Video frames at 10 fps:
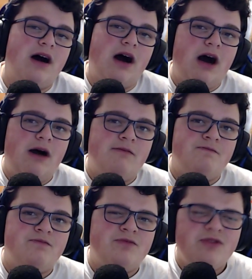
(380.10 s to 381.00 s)
Um,
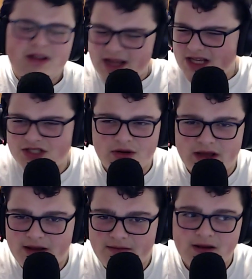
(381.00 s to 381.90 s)
if any of you guys know
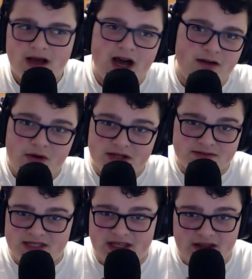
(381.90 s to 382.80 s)
him, I've known him
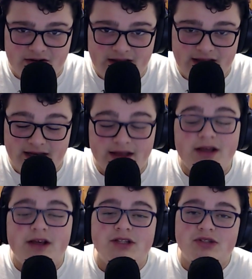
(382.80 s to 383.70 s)
since second grade.
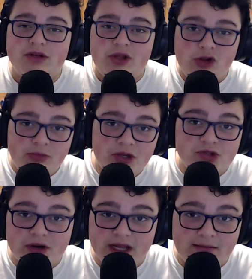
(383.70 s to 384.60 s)
So he'll be
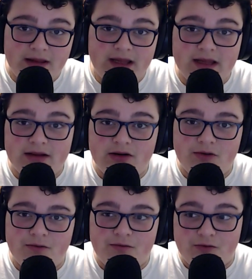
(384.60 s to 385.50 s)
joining me
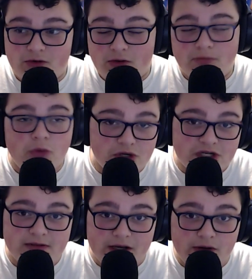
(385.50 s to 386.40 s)
for most
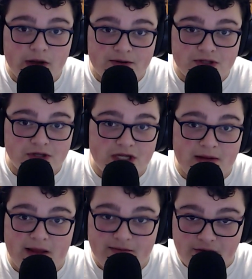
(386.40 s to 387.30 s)
of my new episodes
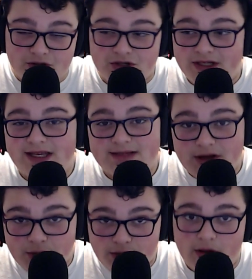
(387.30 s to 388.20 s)
coming out in the future. He is
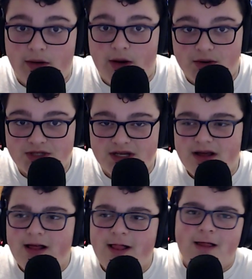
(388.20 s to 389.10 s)
my new co-host.
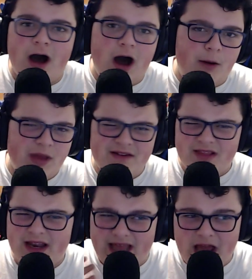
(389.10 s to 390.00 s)
Um, we have a
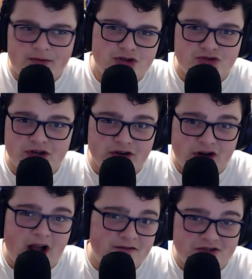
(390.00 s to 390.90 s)
lot of chemistry and our
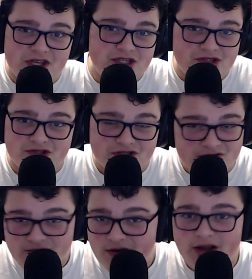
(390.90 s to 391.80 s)
conversations are
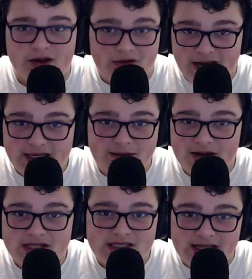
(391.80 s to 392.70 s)
just fucking random
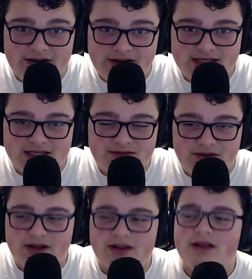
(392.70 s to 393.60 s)
and it's hilarious and
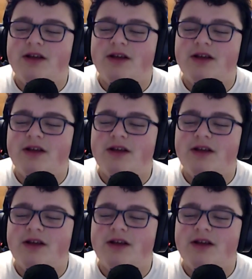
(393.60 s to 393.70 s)
fun.